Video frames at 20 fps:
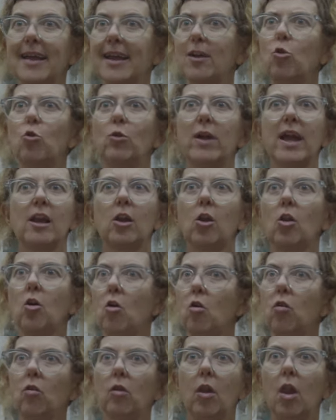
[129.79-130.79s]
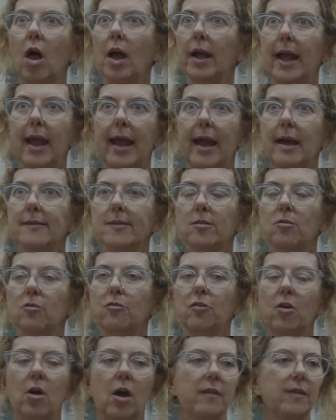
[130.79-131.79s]
They all get along like a house on
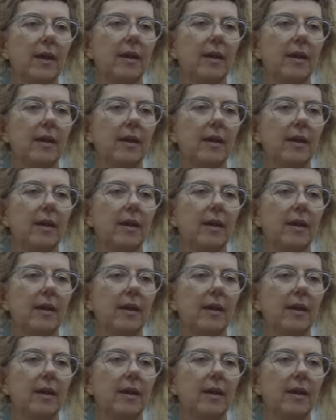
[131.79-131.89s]
fire.